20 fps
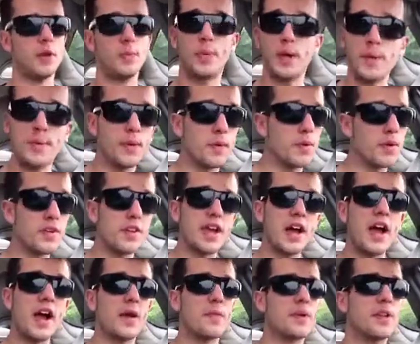People were
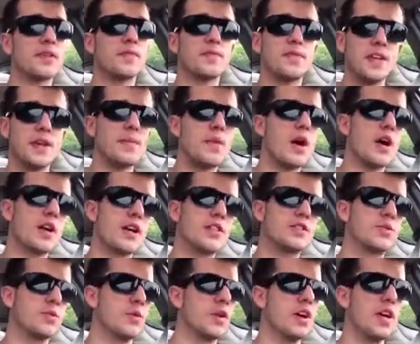there. I mean, the flea
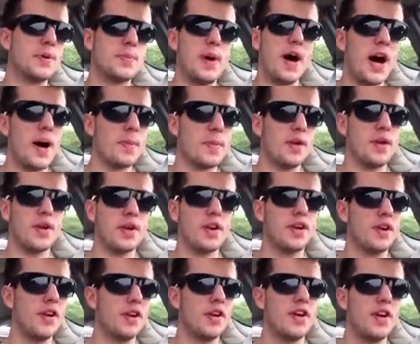market's really popular.
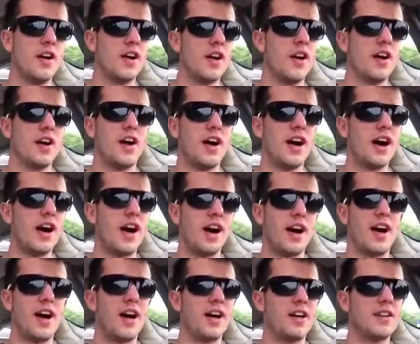
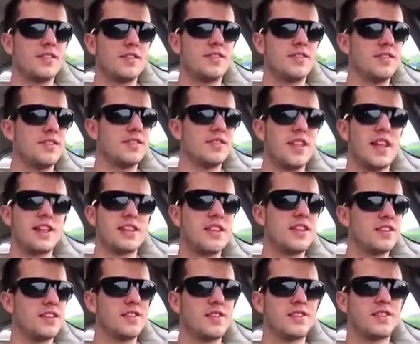
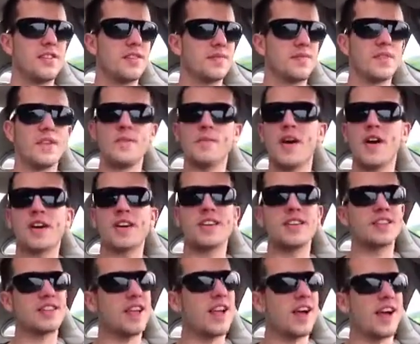The flea market,
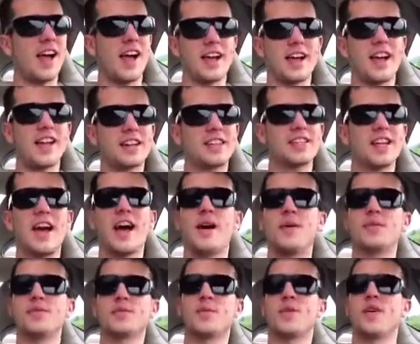I gotta say, I
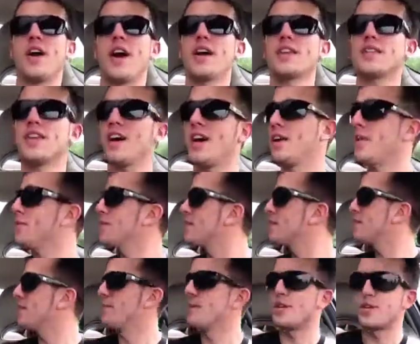was where I thought it was
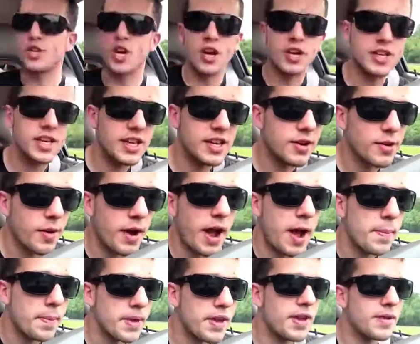going to be junky and
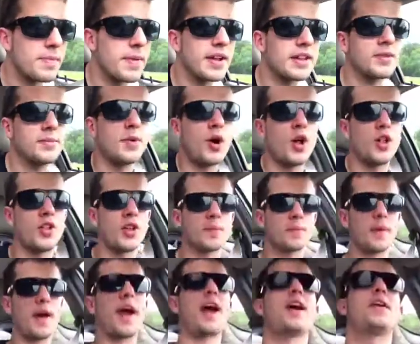crappy and make the mall look
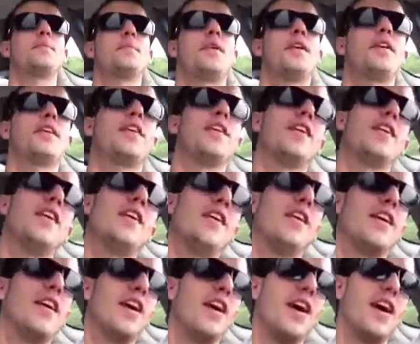bad, but
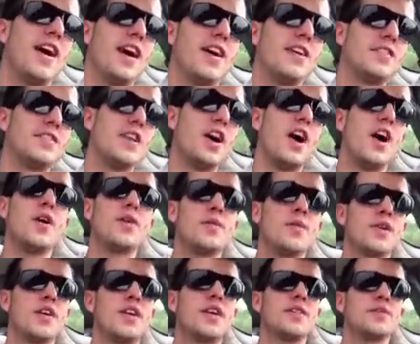no, it
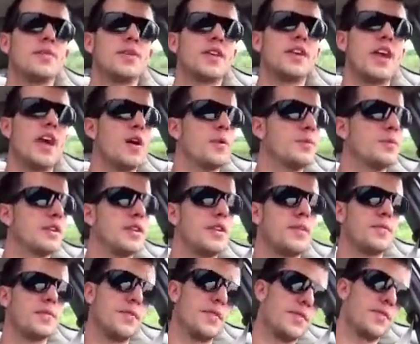really helps. And
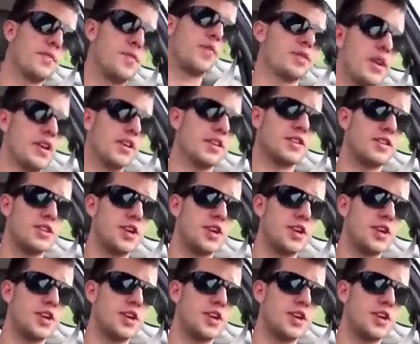according to the